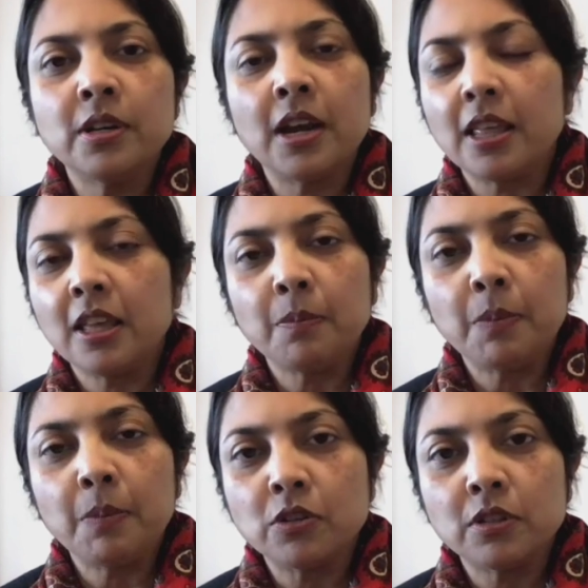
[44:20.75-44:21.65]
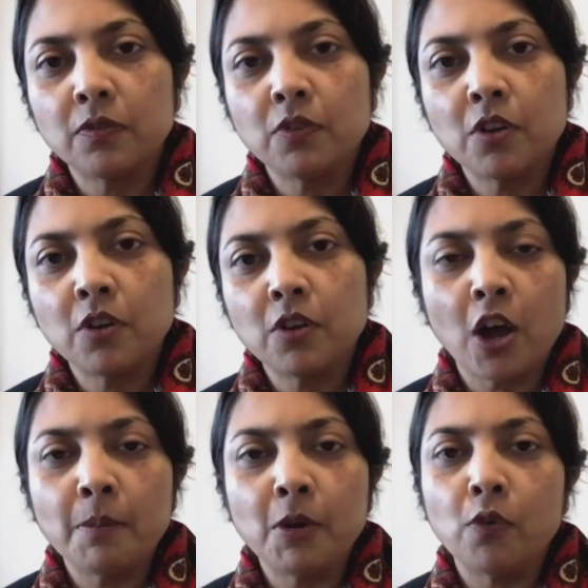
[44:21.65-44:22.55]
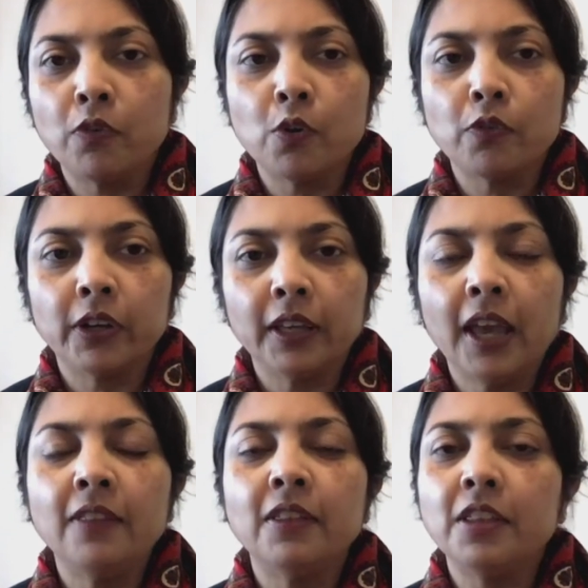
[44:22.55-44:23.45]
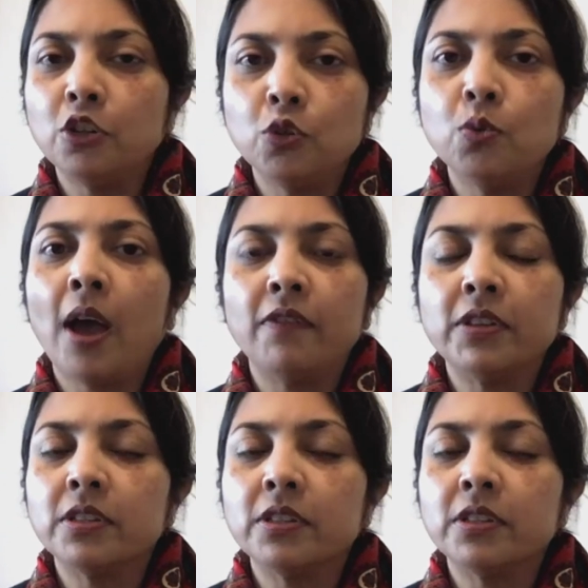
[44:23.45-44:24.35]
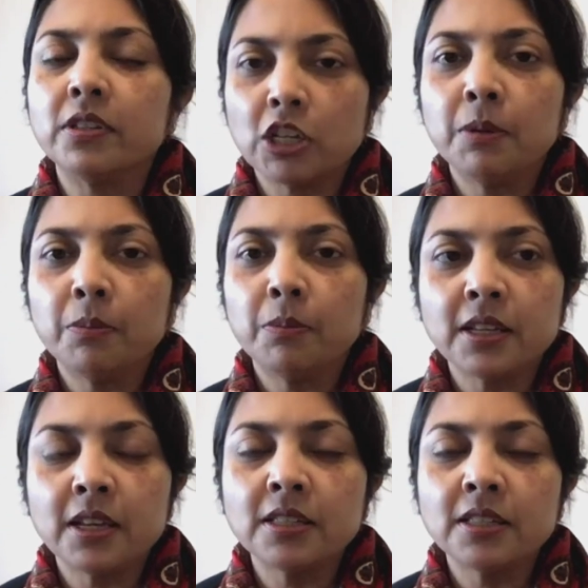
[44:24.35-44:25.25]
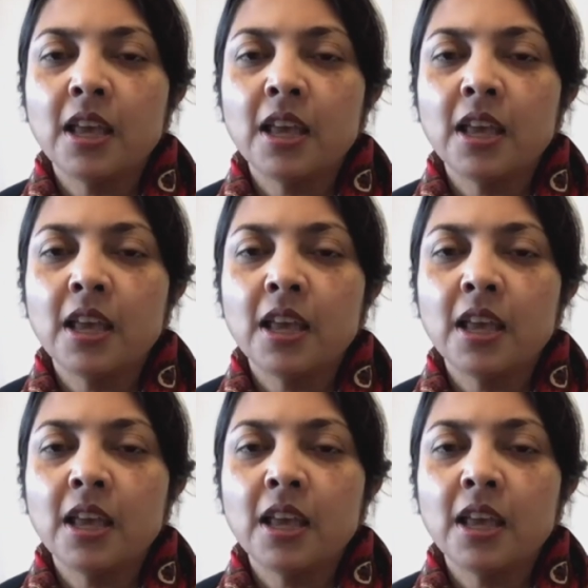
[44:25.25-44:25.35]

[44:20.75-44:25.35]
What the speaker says: And I think patients have taught me over and over again that they do have this adjustment process.